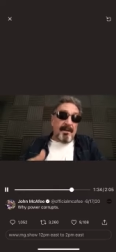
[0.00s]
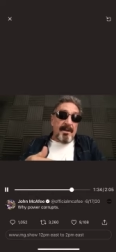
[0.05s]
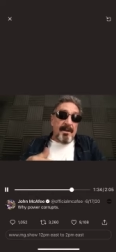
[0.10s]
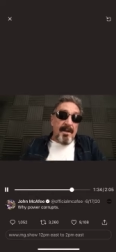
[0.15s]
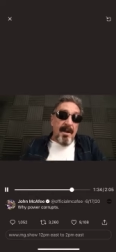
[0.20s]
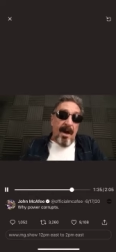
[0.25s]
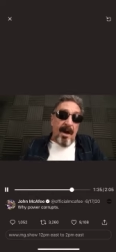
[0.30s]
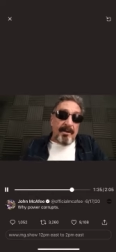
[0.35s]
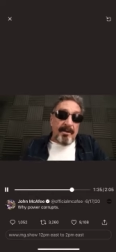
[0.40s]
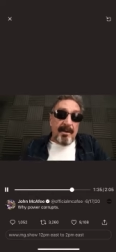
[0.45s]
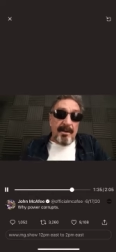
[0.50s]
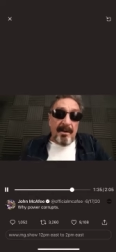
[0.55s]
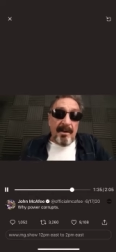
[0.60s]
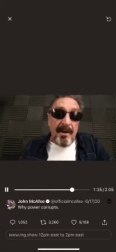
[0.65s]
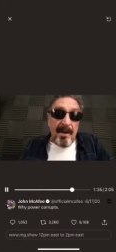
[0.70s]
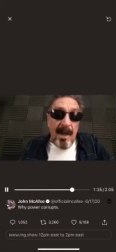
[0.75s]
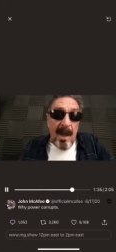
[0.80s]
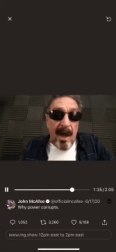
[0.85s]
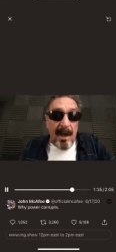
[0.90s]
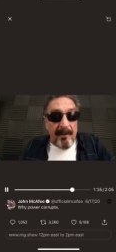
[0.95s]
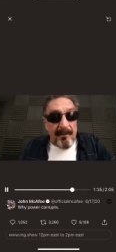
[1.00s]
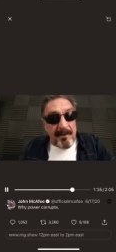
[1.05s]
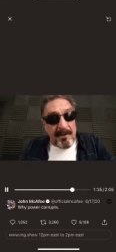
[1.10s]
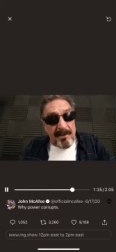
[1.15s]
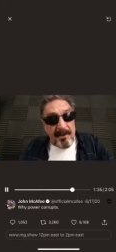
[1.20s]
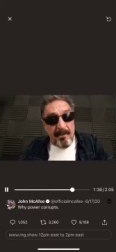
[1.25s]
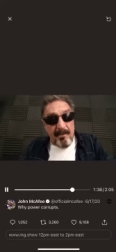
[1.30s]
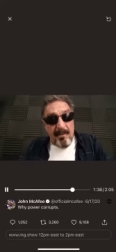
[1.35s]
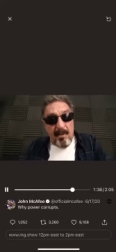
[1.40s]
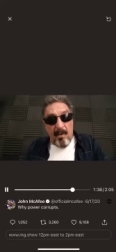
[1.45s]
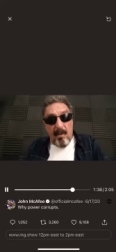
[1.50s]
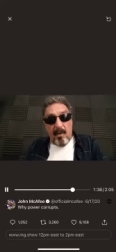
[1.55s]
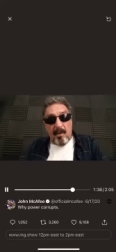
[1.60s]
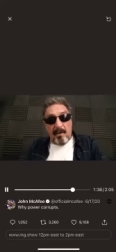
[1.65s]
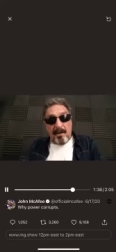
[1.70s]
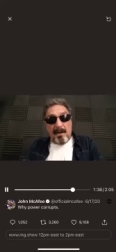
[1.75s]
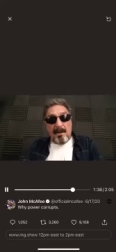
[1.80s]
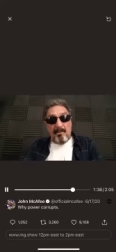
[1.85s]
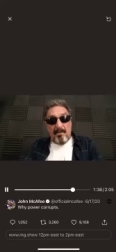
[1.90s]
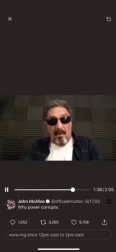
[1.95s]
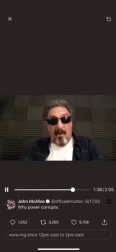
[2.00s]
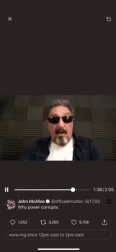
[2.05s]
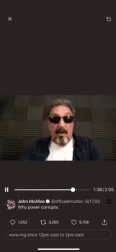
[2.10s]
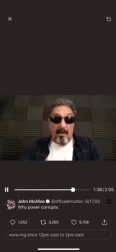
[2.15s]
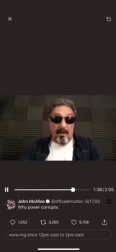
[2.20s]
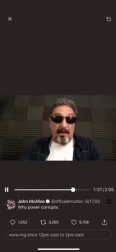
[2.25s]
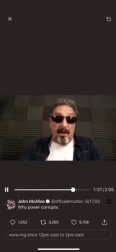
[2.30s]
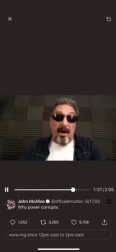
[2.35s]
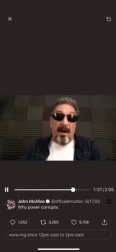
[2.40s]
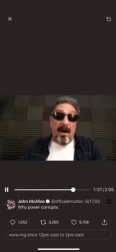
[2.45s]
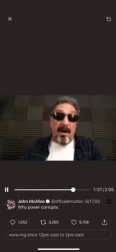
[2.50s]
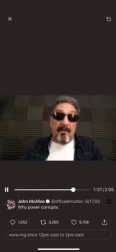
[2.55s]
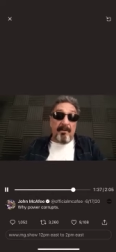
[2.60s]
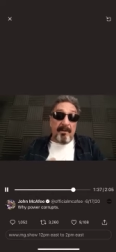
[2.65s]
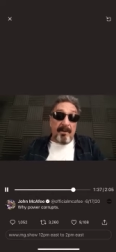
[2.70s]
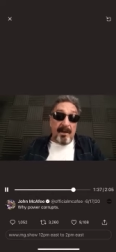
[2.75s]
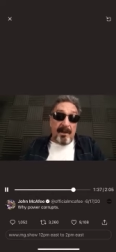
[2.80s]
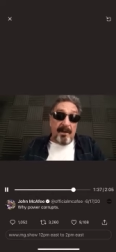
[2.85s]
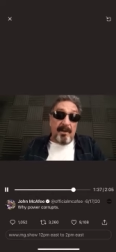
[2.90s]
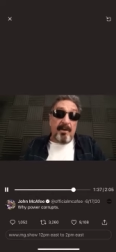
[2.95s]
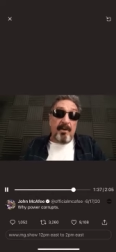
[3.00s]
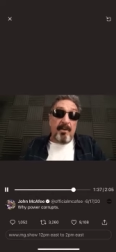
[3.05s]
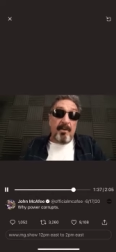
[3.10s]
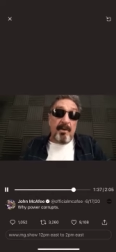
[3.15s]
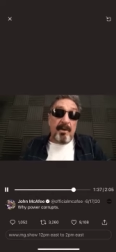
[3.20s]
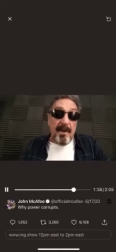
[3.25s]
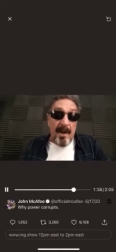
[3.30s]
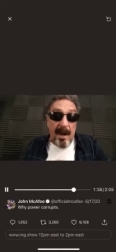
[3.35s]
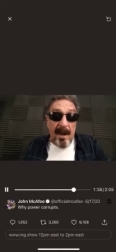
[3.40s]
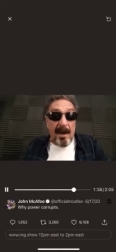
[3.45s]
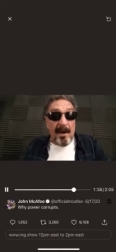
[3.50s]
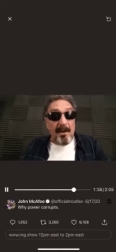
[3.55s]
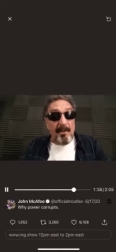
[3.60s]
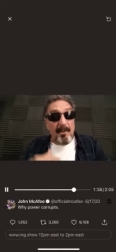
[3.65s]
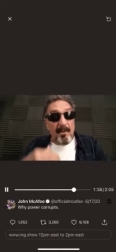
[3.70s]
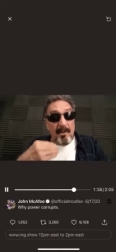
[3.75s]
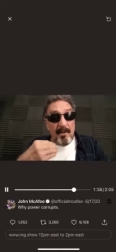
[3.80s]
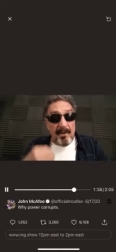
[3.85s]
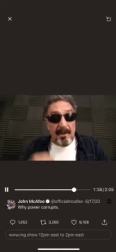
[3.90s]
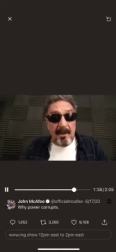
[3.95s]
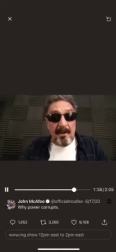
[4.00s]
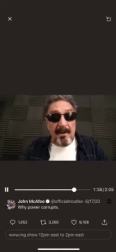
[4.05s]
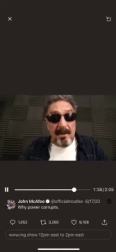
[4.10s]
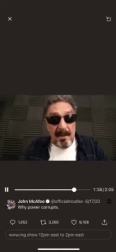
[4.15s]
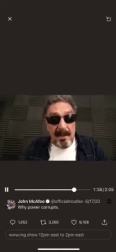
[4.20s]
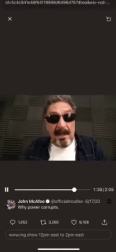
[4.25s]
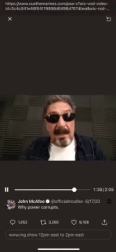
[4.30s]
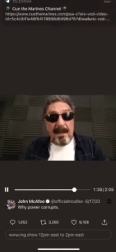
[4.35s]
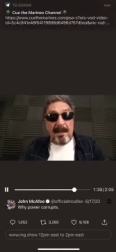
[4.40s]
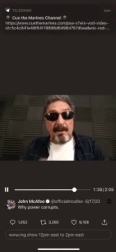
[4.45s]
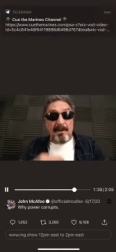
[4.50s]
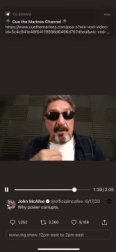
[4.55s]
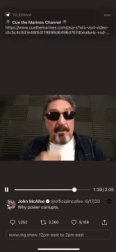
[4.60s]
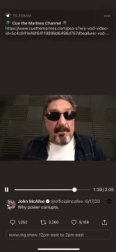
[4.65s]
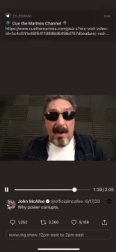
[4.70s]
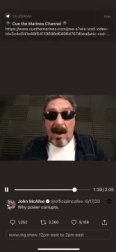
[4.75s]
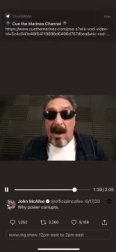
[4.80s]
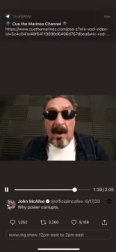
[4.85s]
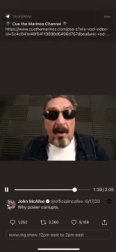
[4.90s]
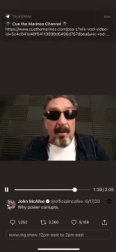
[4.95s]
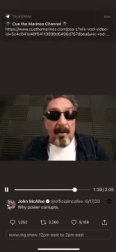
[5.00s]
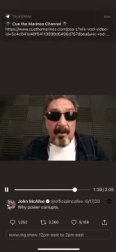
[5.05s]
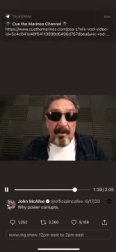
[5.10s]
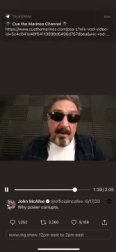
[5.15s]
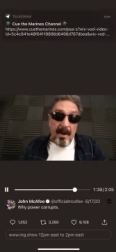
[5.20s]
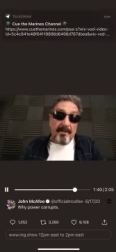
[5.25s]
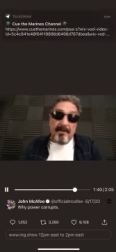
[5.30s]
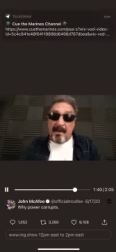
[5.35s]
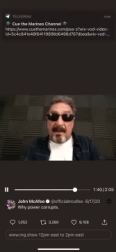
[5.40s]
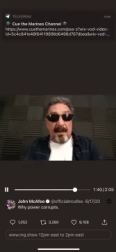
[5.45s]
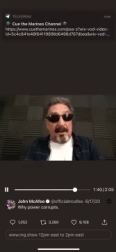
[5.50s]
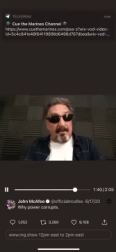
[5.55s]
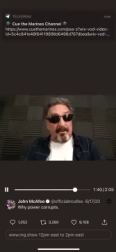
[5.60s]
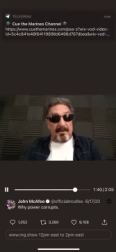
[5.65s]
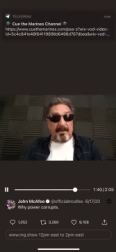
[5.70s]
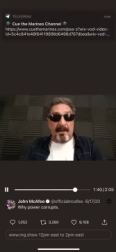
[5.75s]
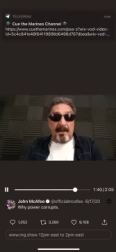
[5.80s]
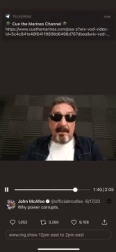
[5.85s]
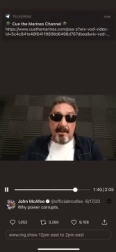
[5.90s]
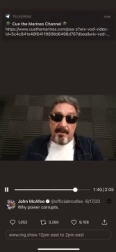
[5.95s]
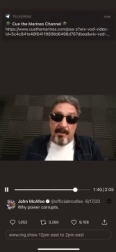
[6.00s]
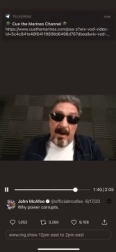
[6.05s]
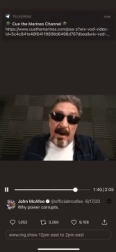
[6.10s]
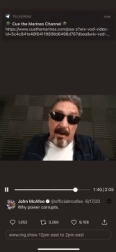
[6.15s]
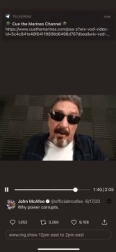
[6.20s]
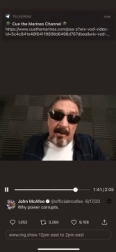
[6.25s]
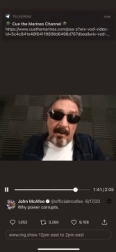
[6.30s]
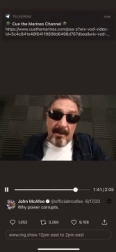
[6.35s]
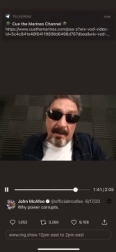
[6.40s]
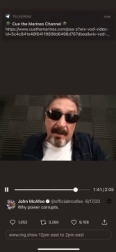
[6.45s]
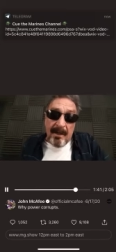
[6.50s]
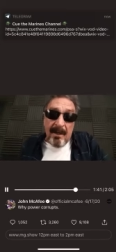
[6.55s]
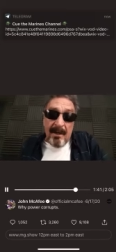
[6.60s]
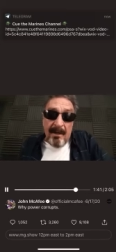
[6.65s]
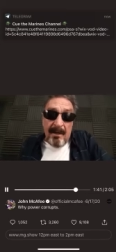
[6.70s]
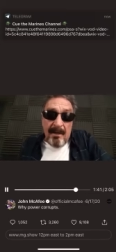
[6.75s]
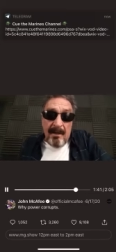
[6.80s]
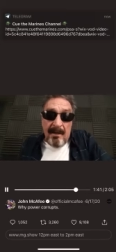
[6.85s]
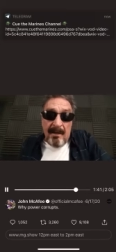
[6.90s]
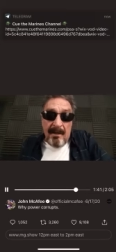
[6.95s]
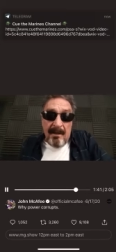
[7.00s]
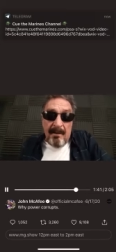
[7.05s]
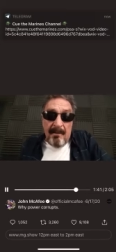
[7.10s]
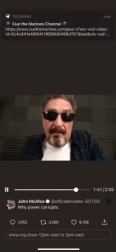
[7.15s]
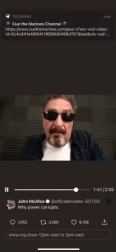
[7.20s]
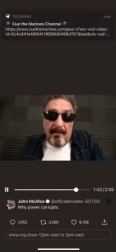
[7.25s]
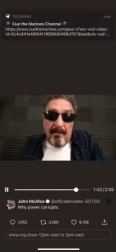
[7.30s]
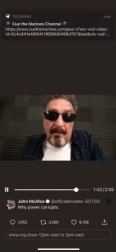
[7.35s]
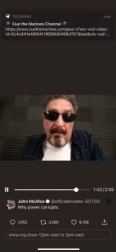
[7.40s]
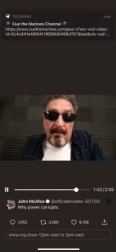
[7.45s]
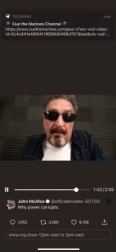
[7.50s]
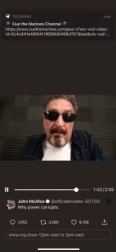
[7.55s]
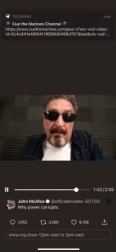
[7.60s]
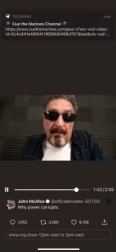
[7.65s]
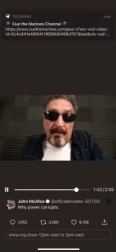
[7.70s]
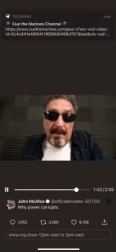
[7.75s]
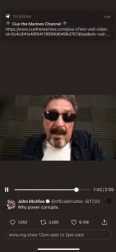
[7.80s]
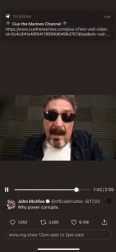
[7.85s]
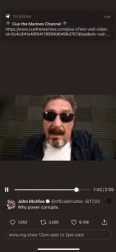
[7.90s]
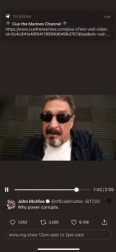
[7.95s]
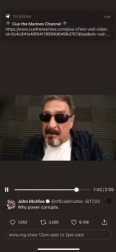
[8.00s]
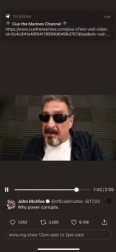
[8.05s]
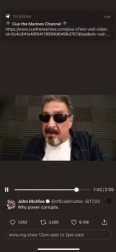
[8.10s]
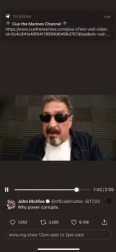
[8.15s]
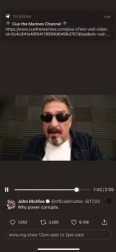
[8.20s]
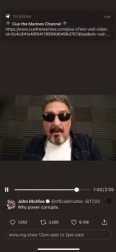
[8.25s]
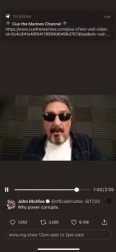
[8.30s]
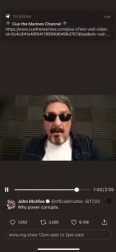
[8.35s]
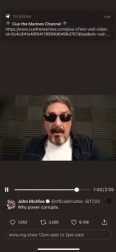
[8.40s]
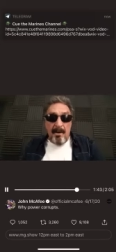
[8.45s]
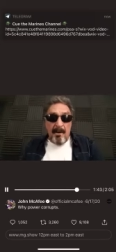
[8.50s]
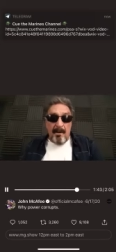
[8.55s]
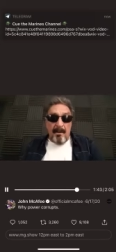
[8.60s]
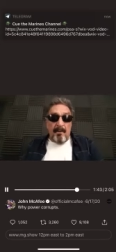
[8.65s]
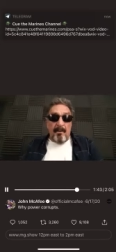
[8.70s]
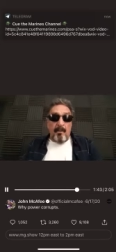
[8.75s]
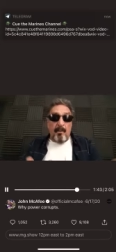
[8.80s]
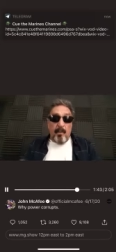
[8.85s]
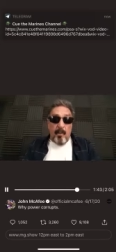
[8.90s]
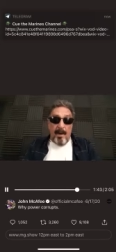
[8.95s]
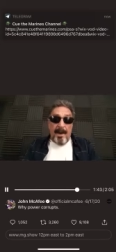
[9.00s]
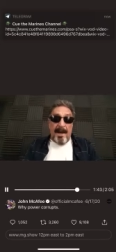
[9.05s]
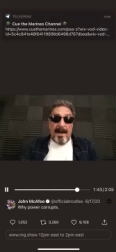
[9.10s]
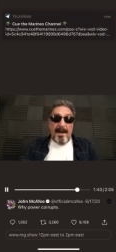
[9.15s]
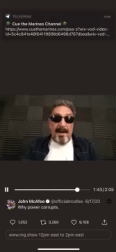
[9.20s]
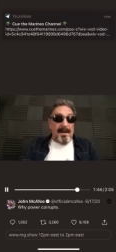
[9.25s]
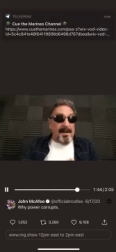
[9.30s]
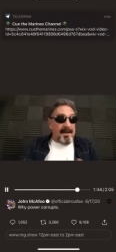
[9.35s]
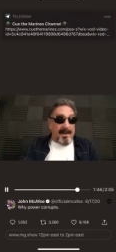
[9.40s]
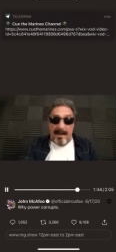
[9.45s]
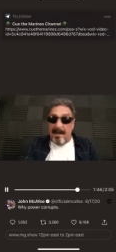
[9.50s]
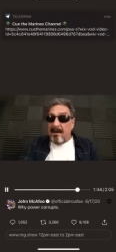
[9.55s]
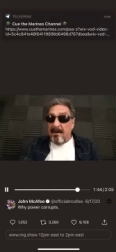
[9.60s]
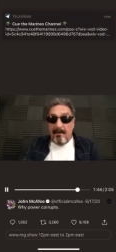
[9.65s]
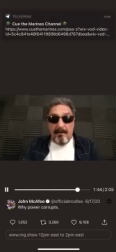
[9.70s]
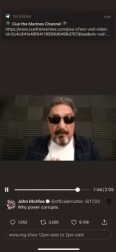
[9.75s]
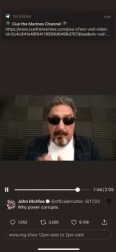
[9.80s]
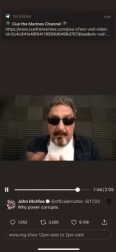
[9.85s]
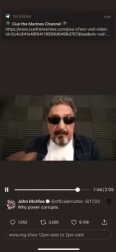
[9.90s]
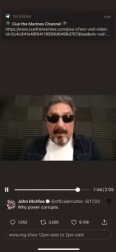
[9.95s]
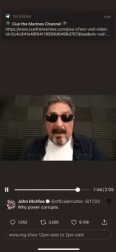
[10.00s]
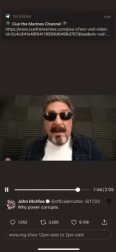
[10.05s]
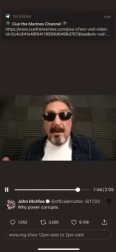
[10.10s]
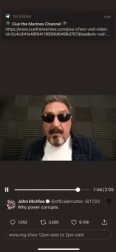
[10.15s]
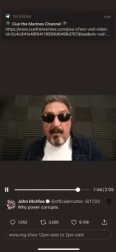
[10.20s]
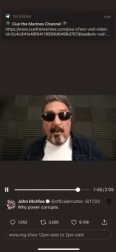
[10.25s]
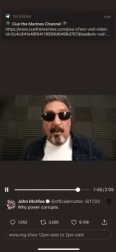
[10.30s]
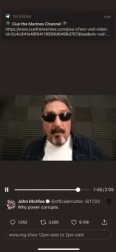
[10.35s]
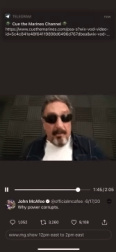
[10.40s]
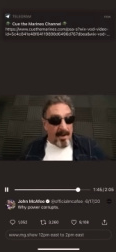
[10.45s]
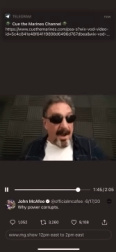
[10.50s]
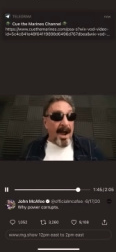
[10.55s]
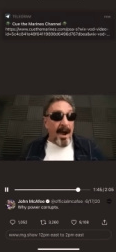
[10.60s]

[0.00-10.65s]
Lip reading: not life-supporting part of the human animal that needs power. Nothing else needs power. And so we give people